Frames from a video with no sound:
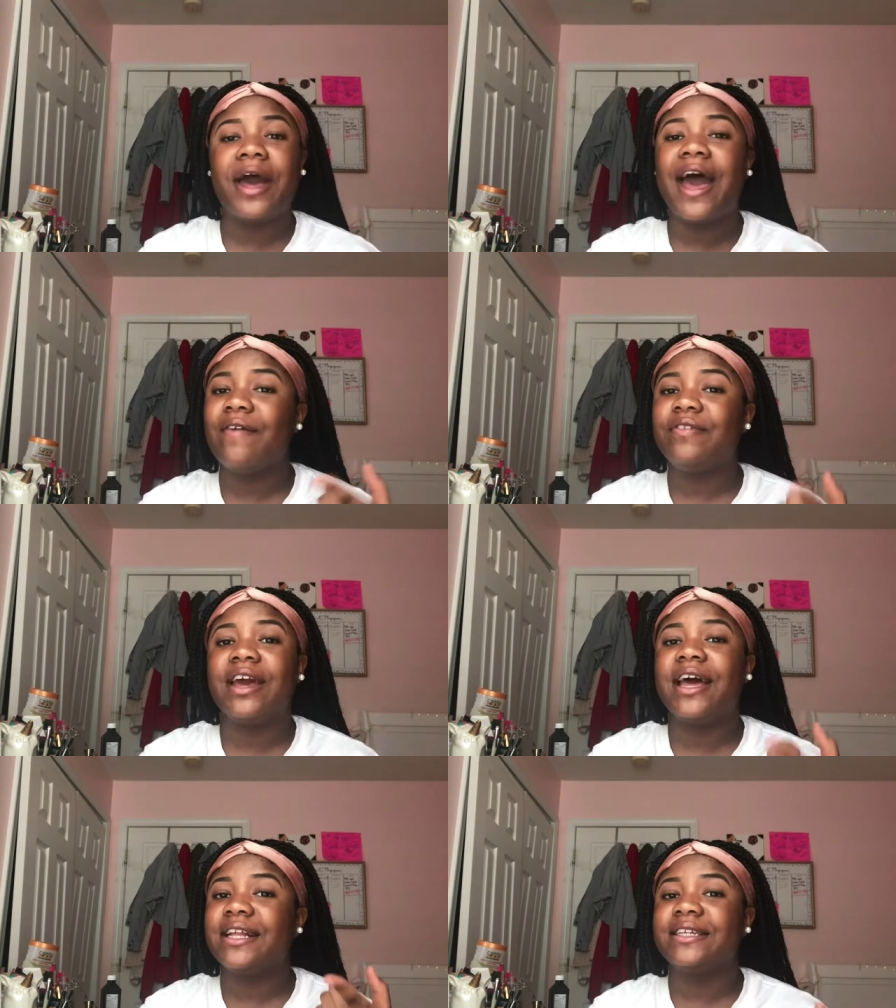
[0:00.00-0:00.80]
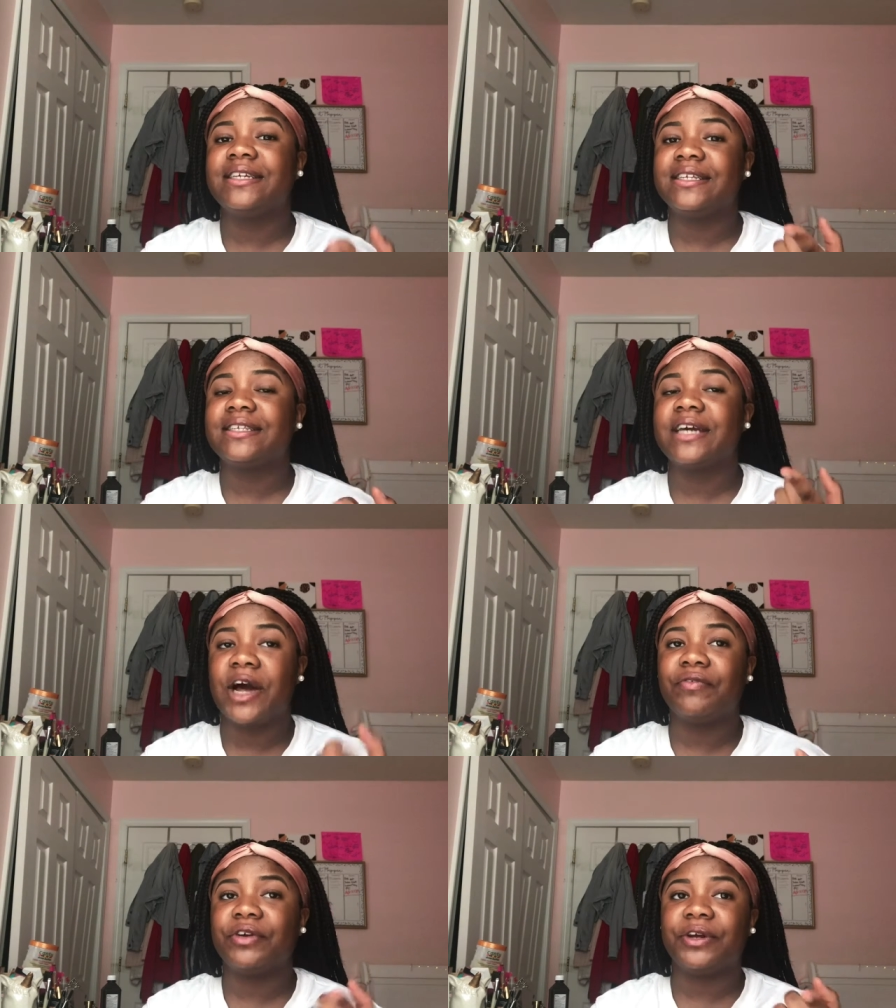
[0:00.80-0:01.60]
have your edges
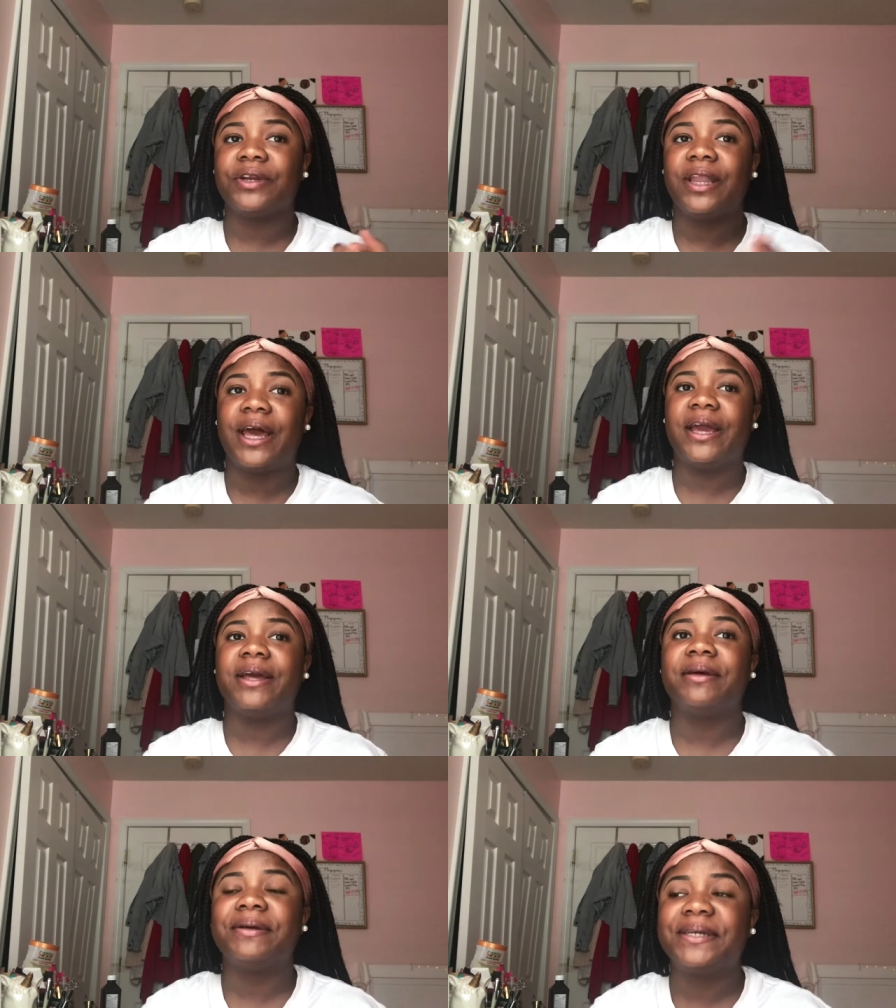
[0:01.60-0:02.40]
covered. Like